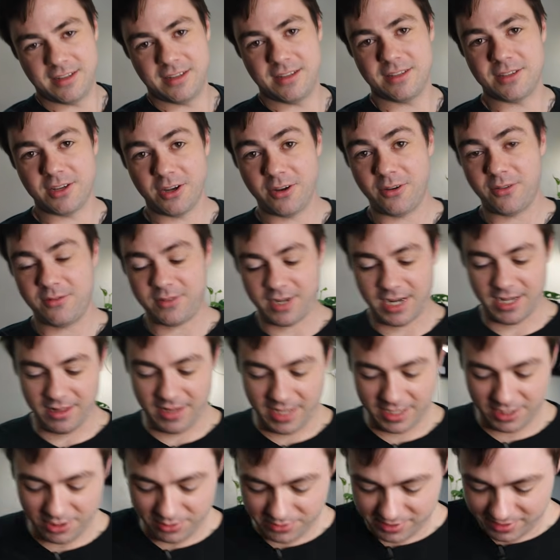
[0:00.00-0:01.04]
So I
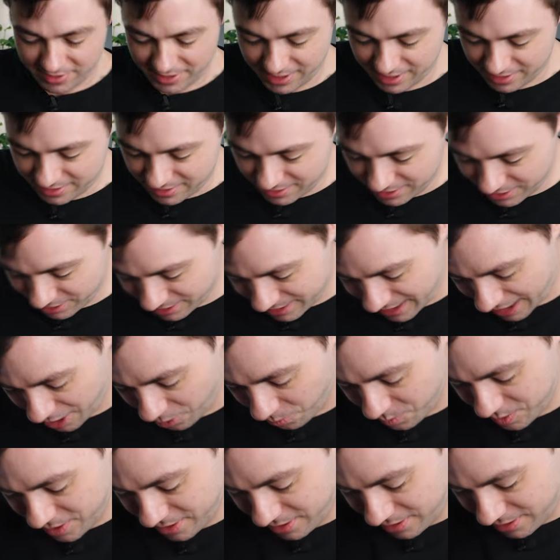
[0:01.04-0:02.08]
like using these. It just
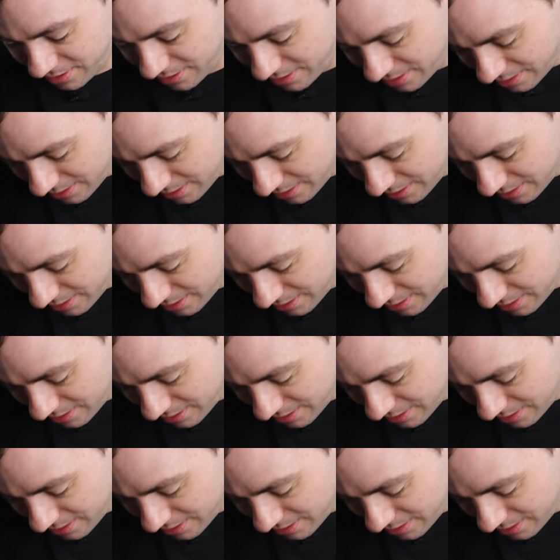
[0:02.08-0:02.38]
helps